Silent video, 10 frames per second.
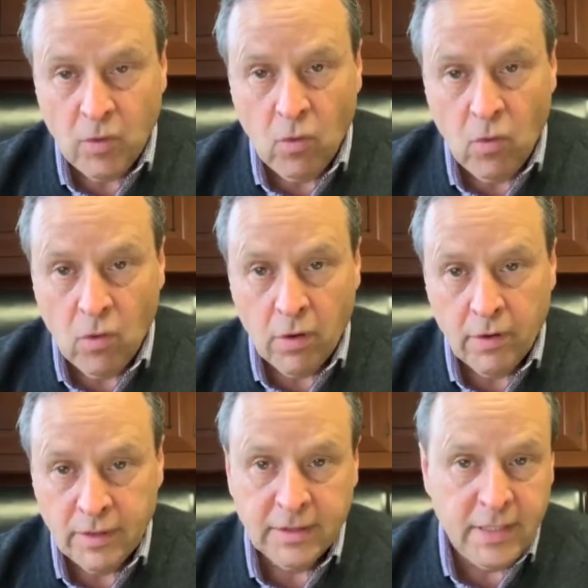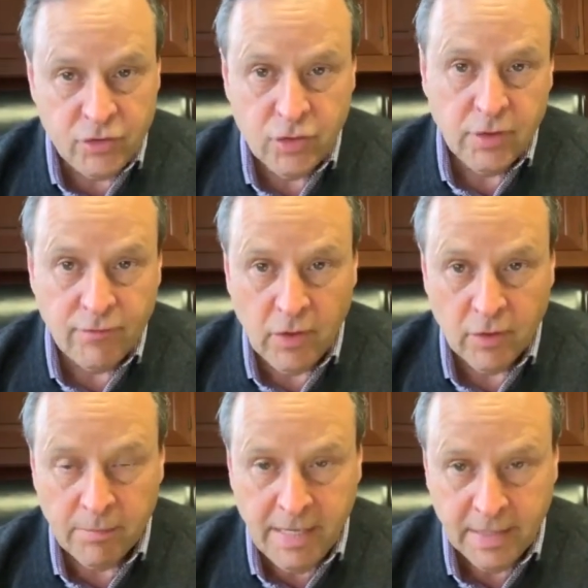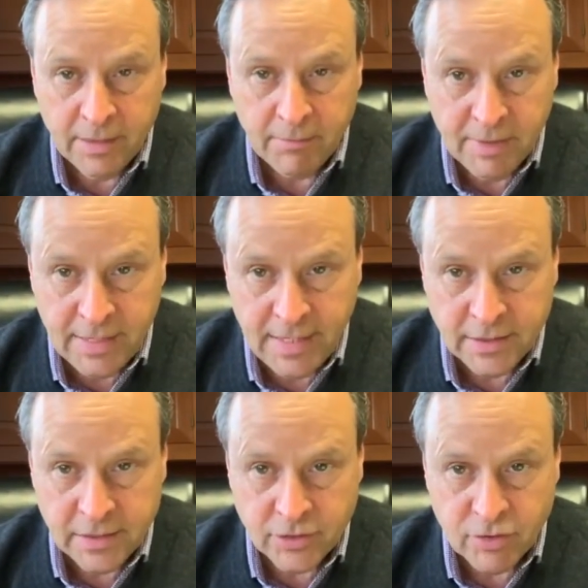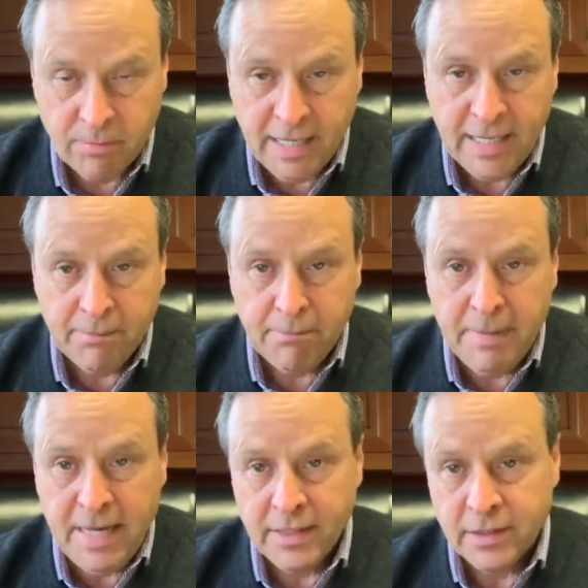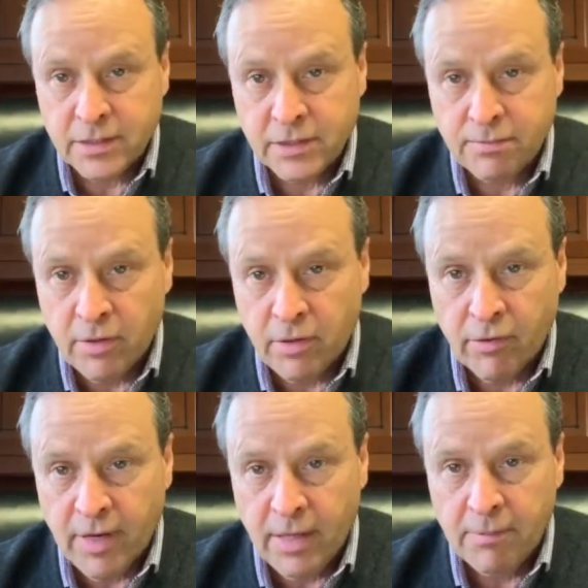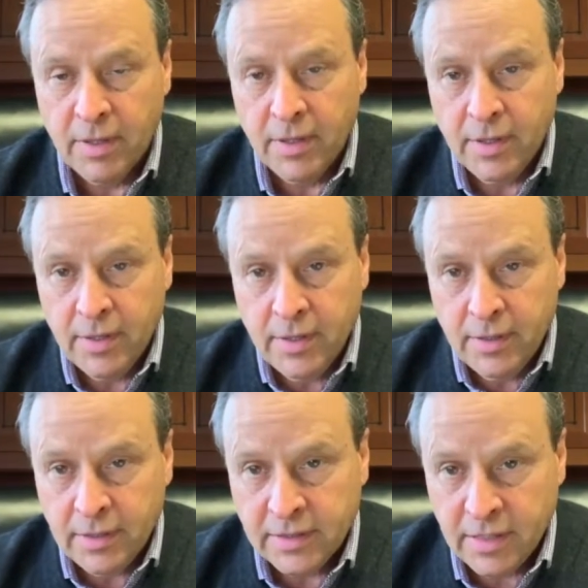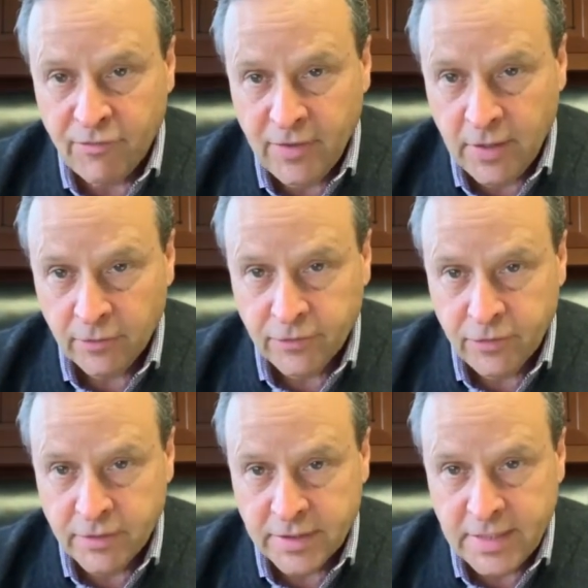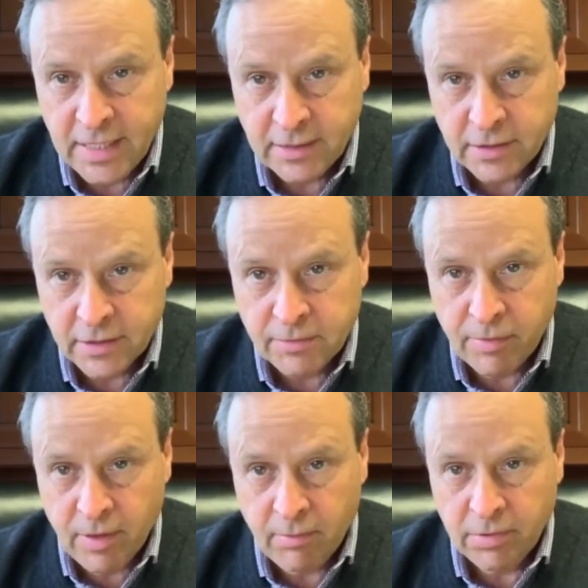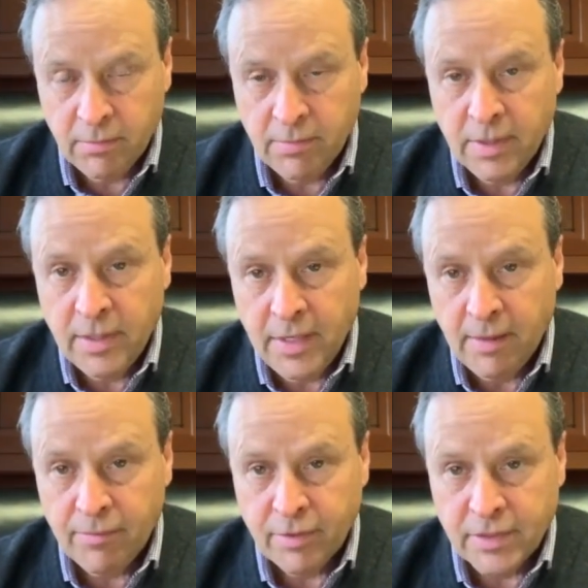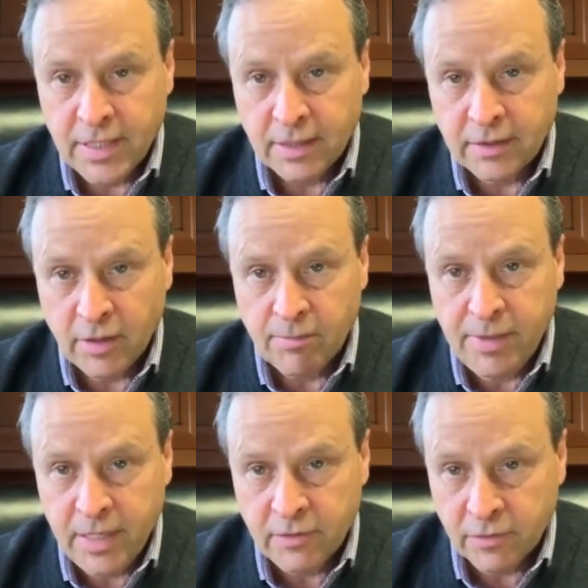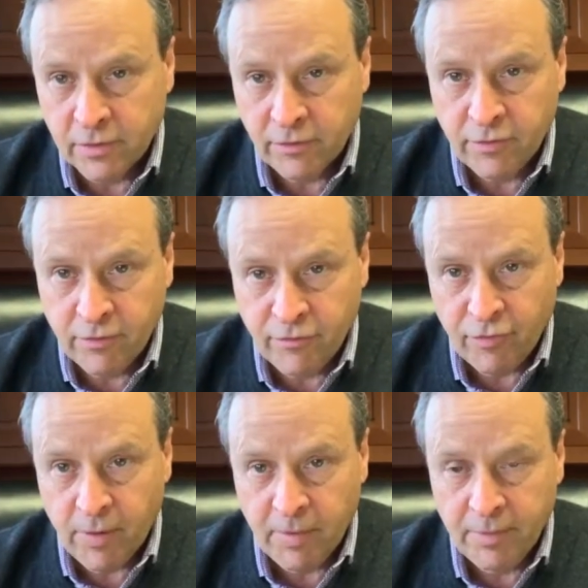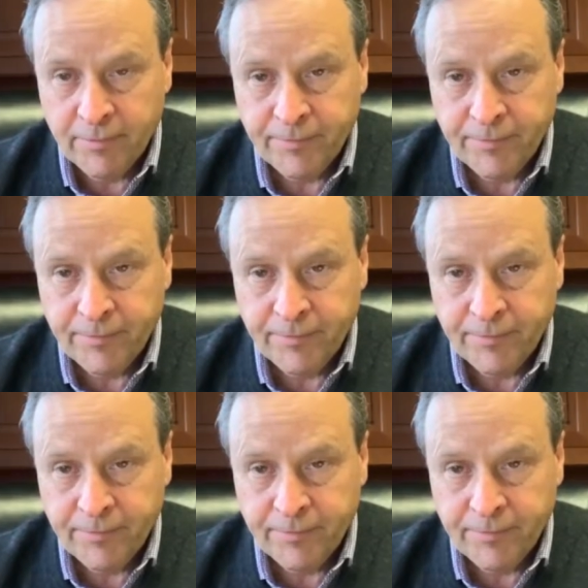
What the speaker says: or that they should have known about it but had such a bad maintenance program that they failed to detect this problem and protect their patrons from it.